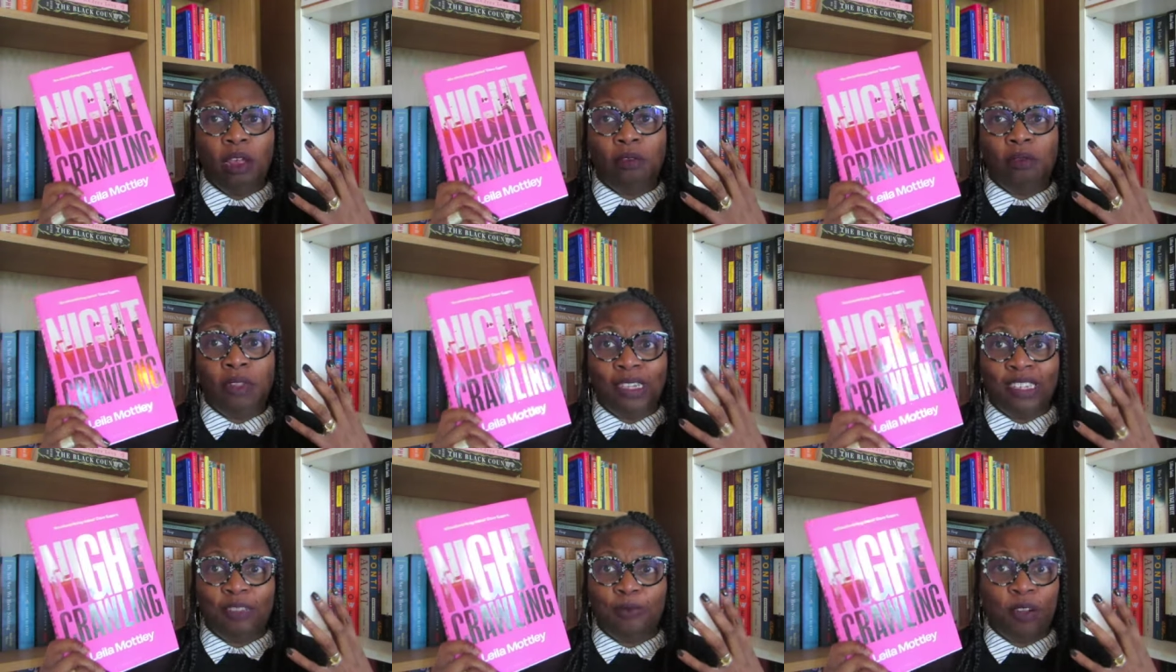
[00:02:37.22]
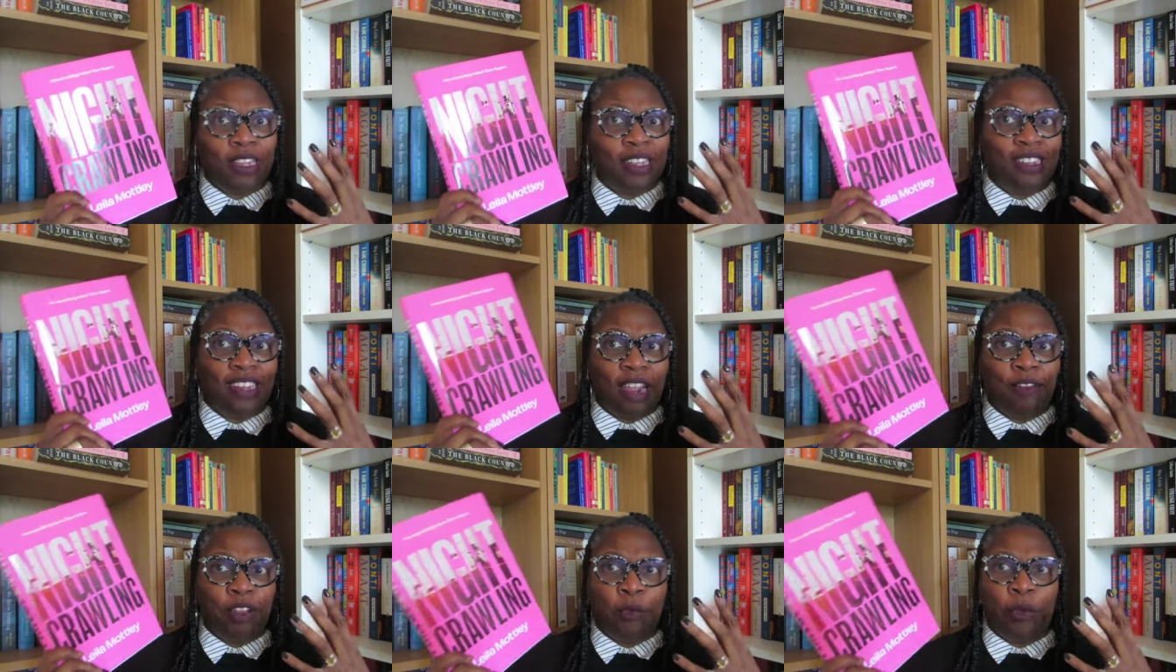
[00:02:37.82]
this book is
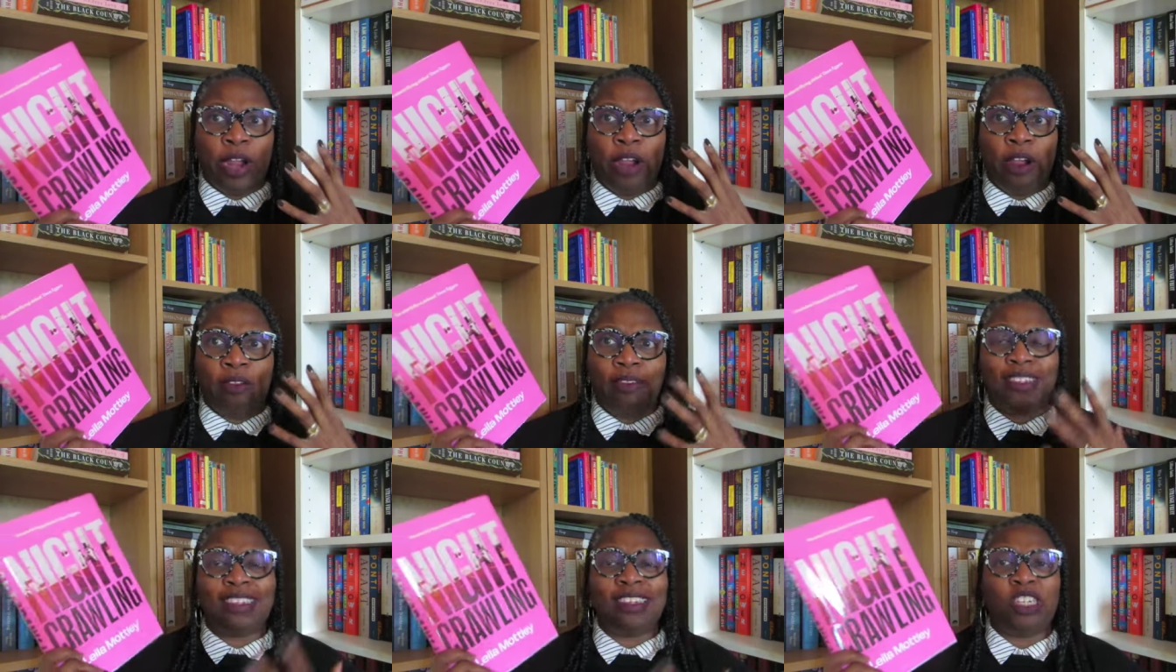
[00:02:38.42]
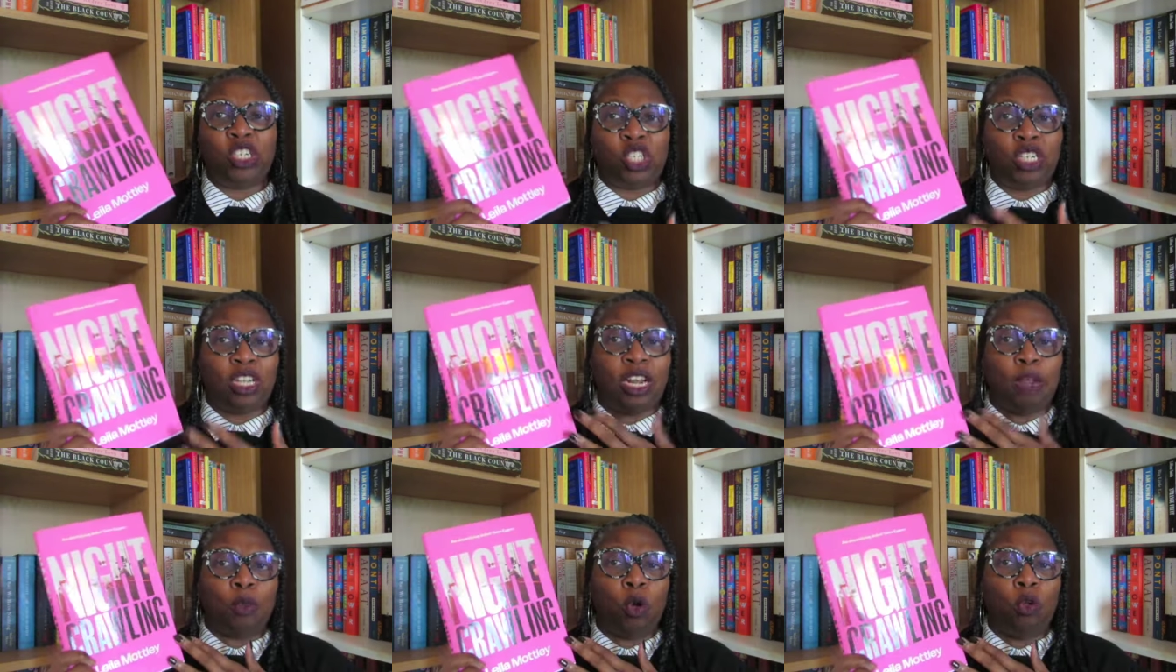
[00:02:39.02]
everywhere. This edition
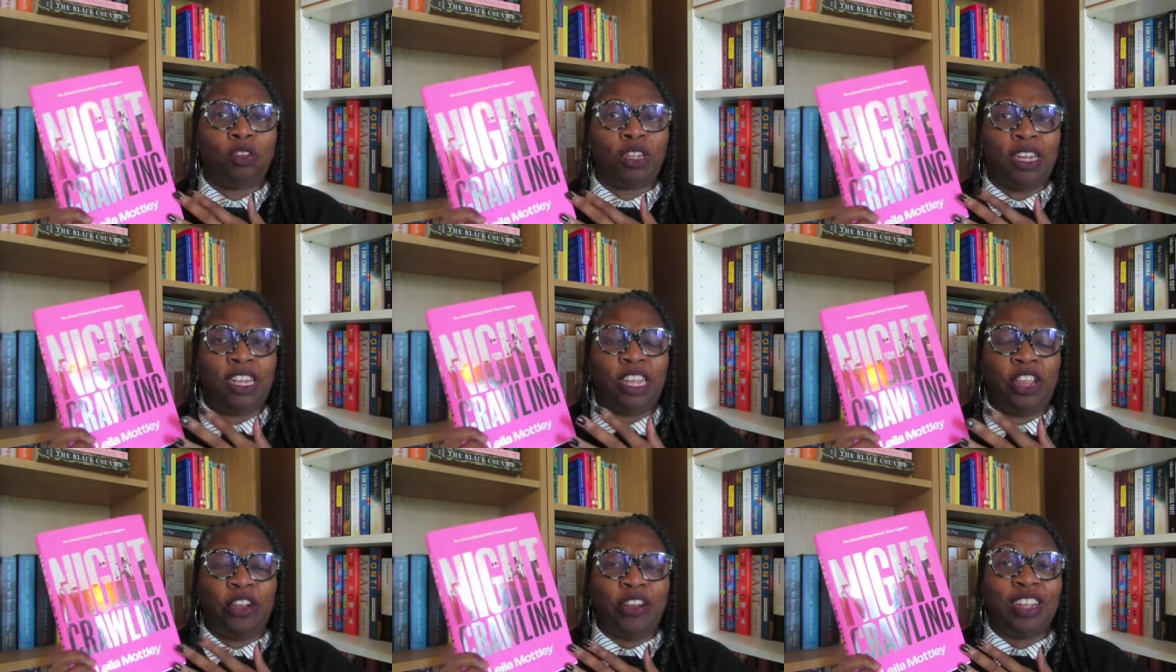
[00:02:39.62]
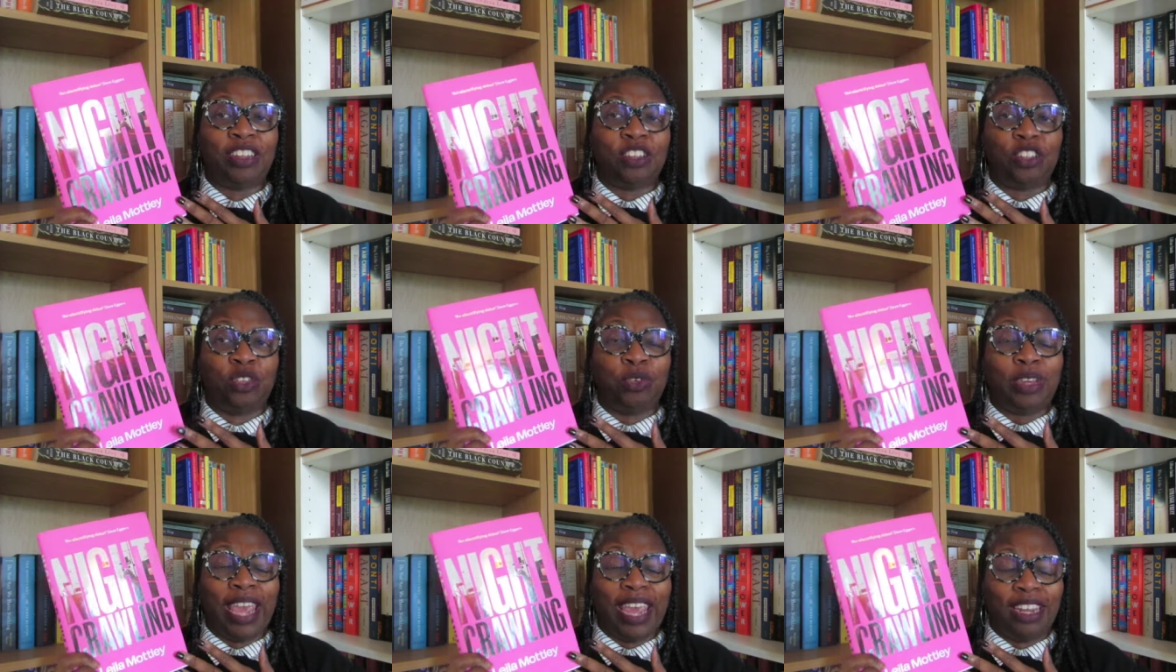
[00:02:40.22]
that I'm holding here is
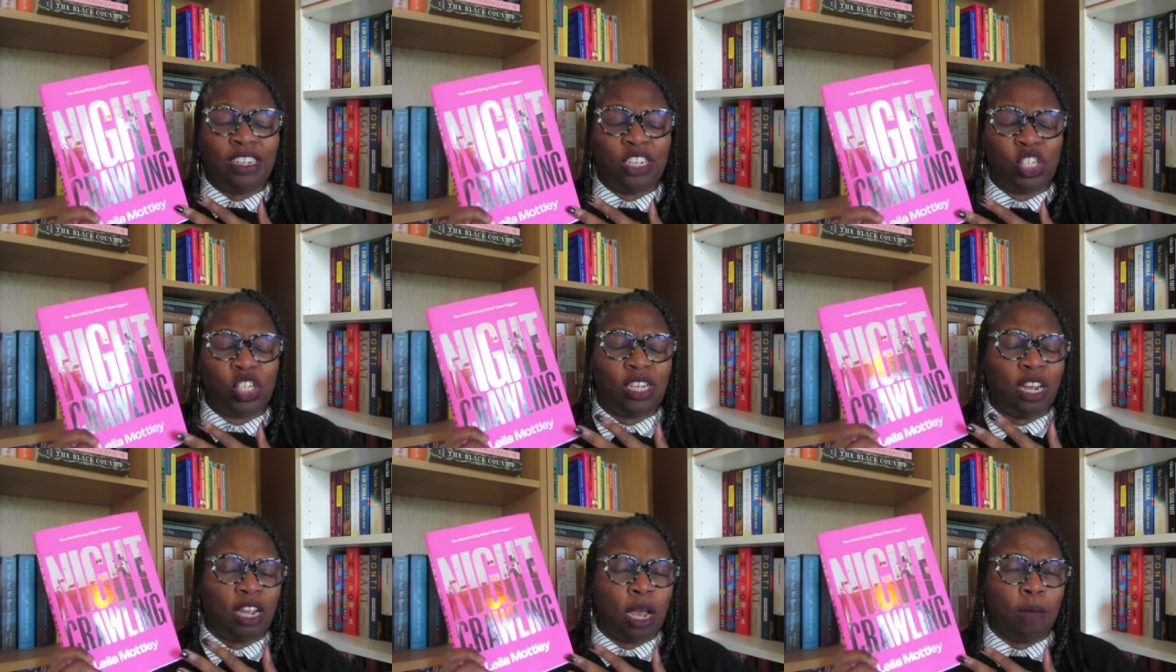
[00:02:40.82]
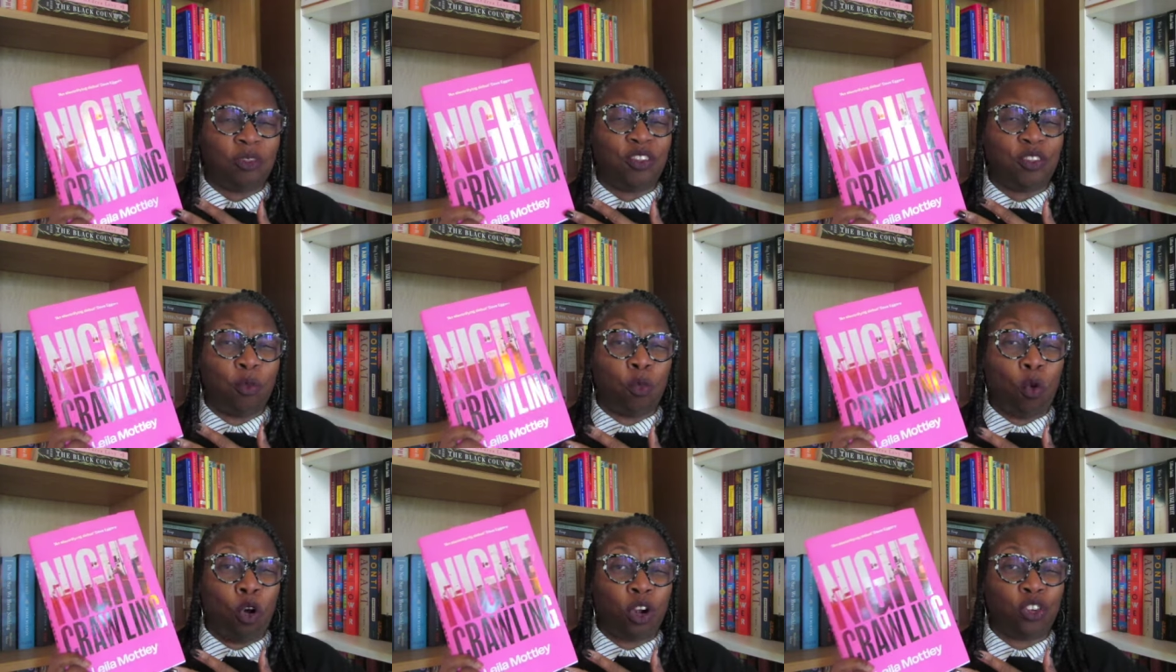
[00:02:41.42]
a UK edition that comes
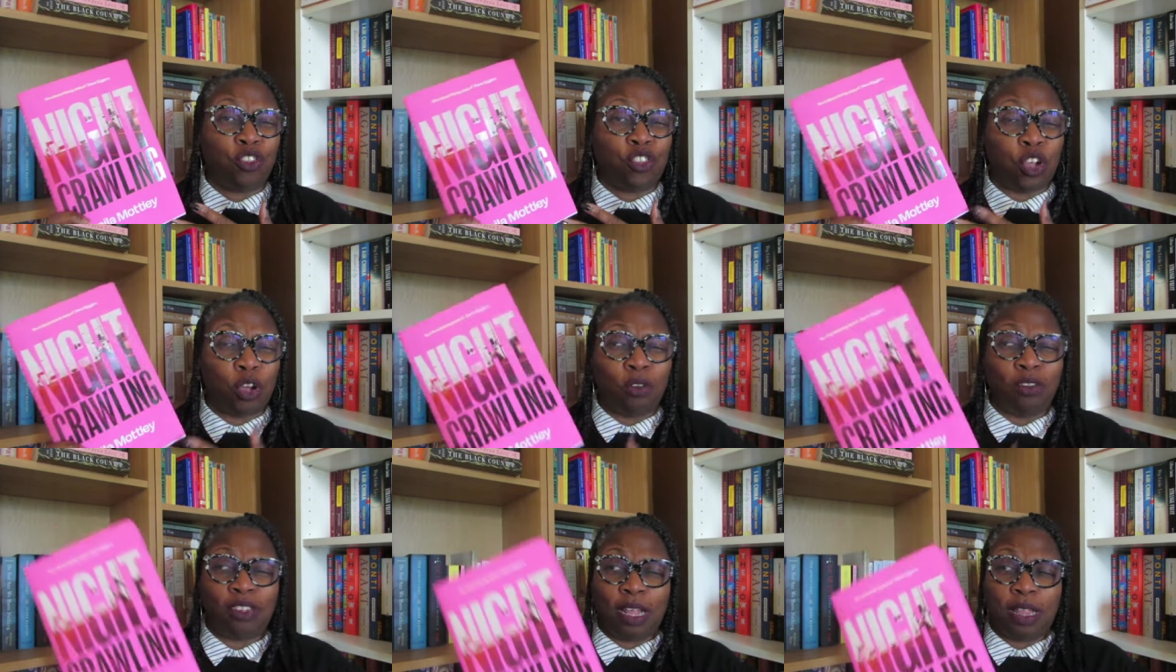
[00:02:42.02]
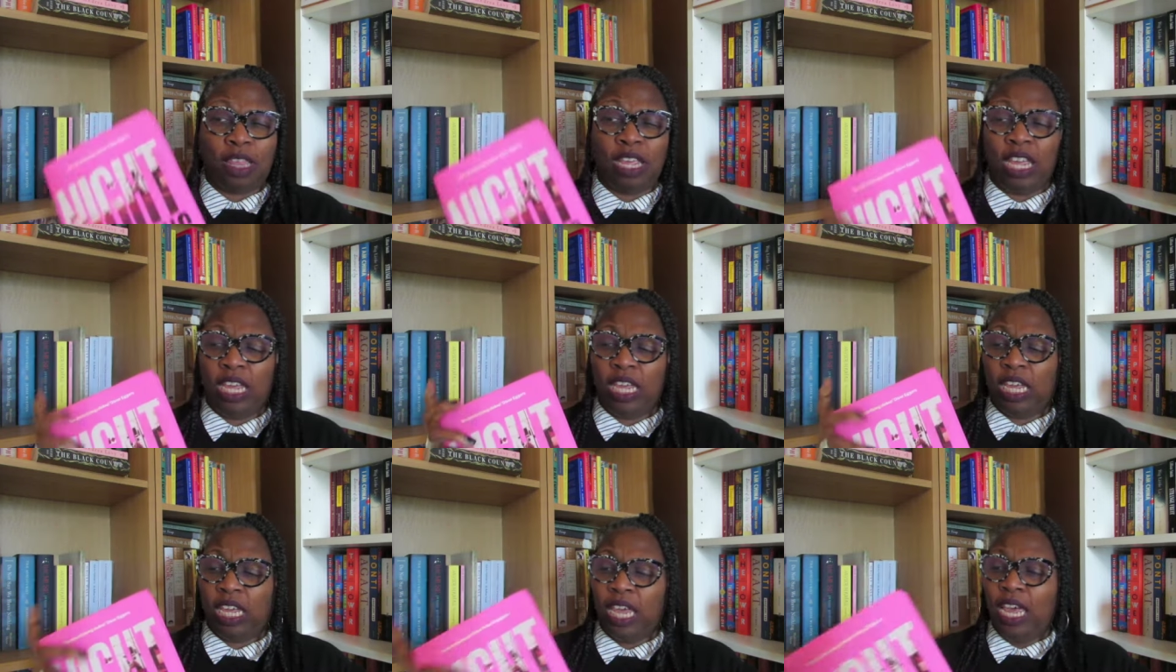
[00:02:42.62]
from Waterstones, I
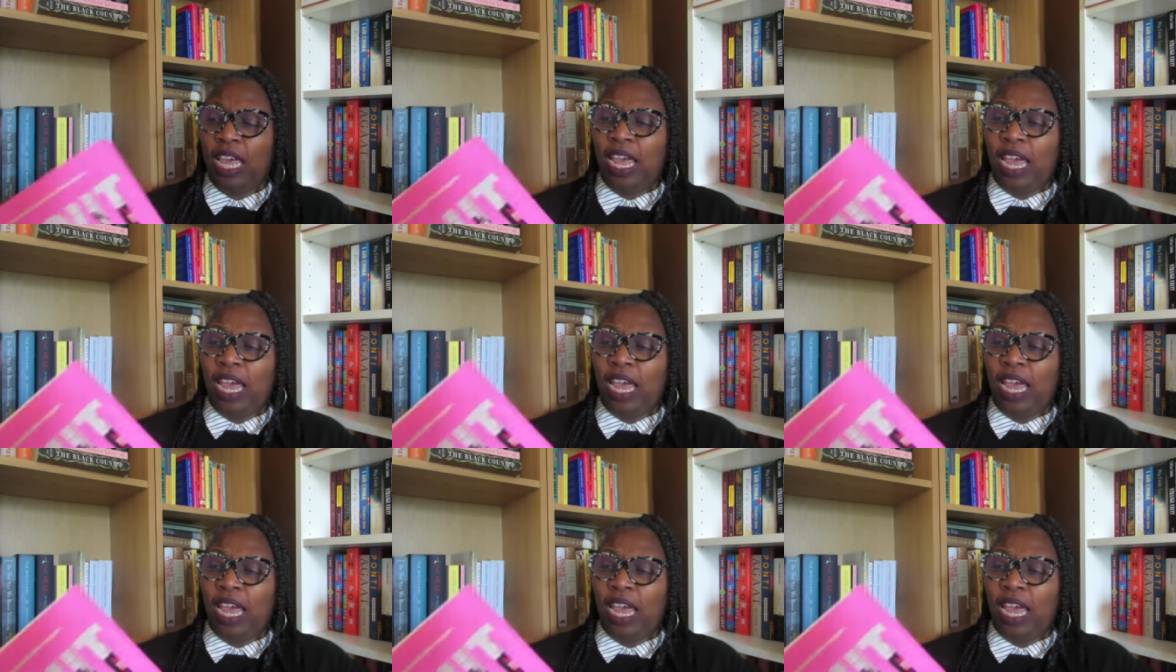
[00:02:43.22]
think.